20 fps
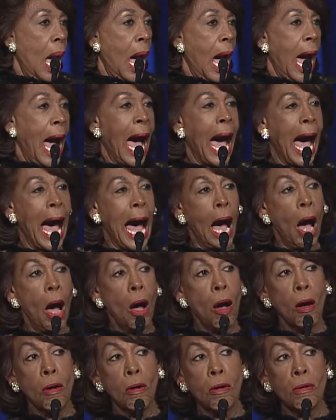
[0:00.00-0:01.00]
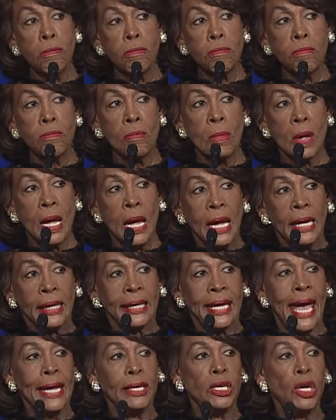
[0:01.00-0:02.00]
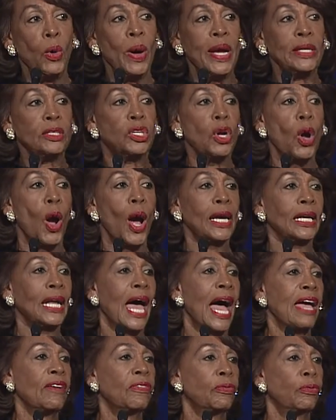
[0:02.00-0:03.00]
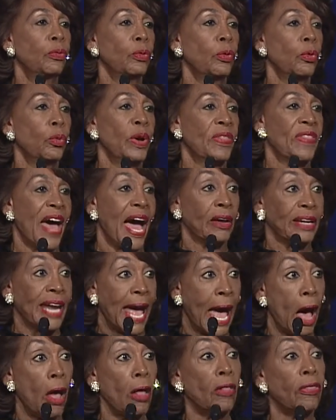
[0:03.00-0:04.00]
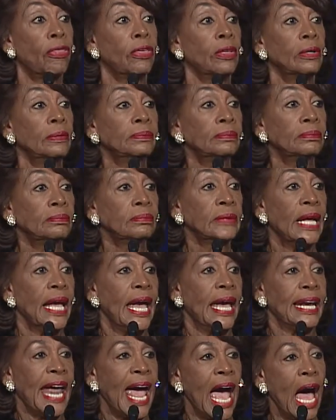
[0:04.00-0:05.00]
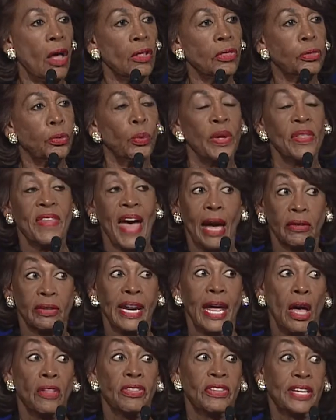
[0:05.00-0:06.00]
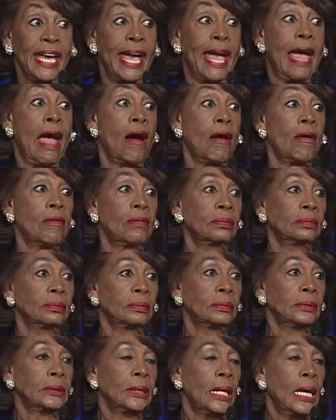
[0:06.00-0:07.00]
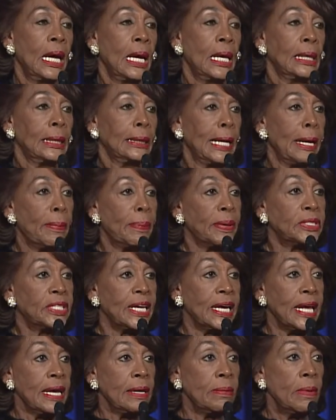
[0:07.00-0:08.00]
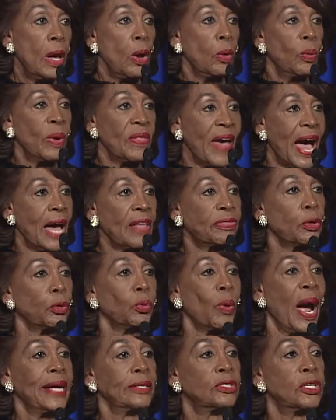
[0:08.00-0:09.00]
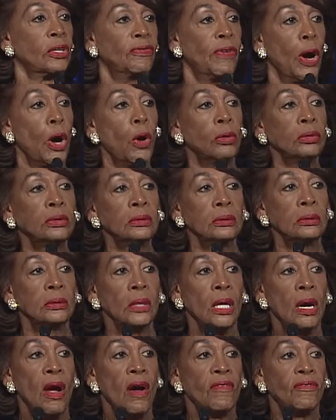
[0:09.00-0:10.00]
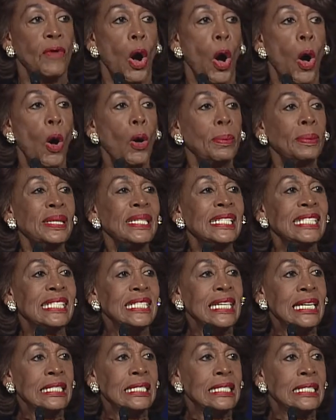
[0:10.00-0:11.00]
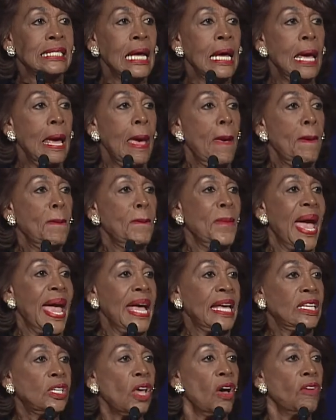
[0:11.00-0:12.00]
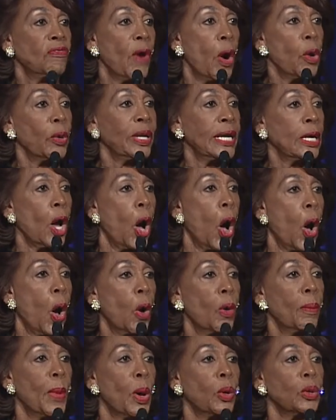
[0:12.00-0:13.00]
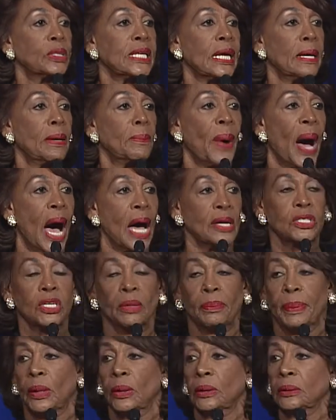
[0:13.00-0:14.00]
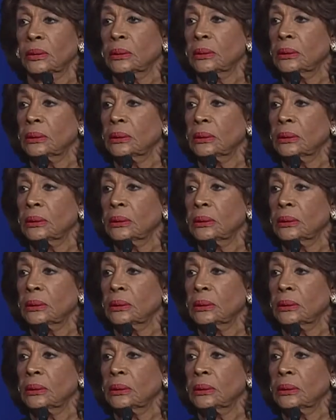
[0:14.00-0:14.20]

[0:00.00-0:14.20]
How can you enjoy life without health, and health without health care? Liberty without the right to vote, for homelessness makes voting almost impossible.